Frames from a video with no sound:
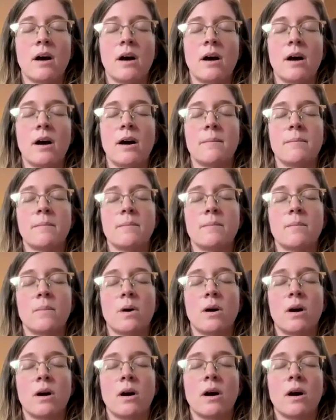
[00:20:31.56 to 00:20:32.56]

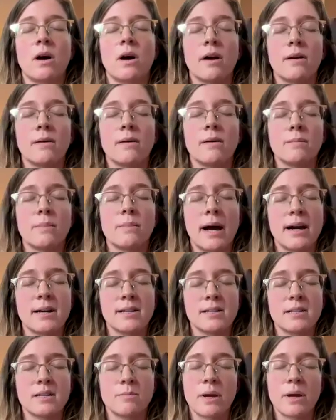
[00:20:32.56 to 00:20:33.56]
our
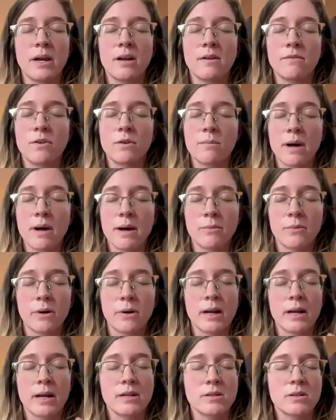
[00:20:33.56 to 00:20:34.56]
past painful
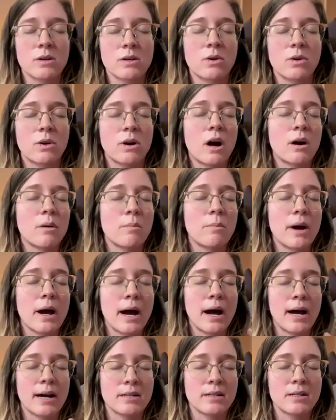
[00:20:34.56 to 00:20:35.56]
memories or
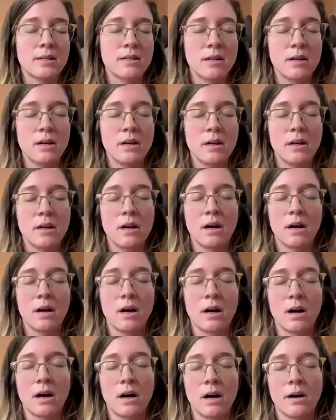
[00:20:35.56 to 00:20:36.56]

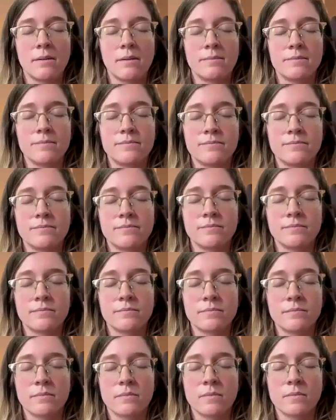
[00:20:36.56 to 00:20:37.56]
um,
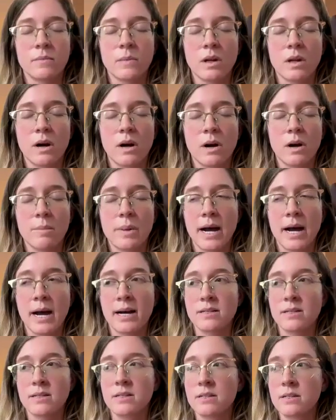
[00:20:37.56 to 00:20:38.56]
our
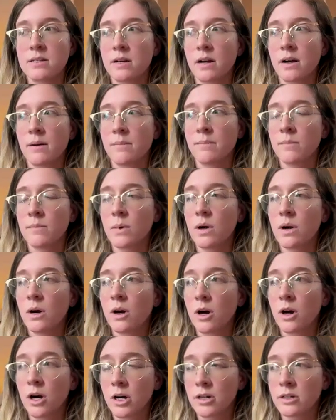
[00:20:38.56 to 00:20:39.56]
past
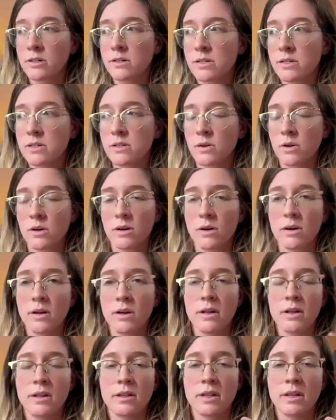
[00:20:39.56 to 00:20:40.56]
hurts or
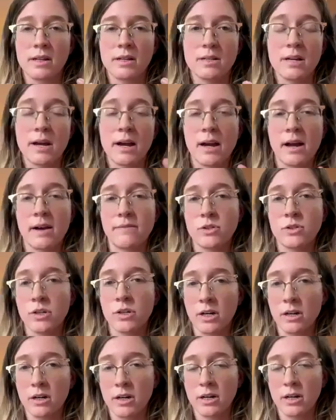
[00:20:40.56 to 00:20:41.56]
things that have
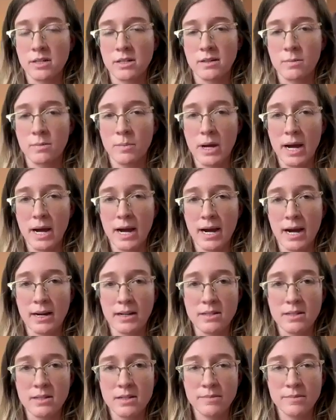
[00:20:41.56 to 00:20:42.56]
triggered us in the
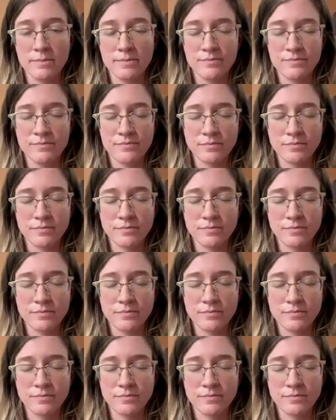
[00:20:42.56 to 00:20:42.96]
past.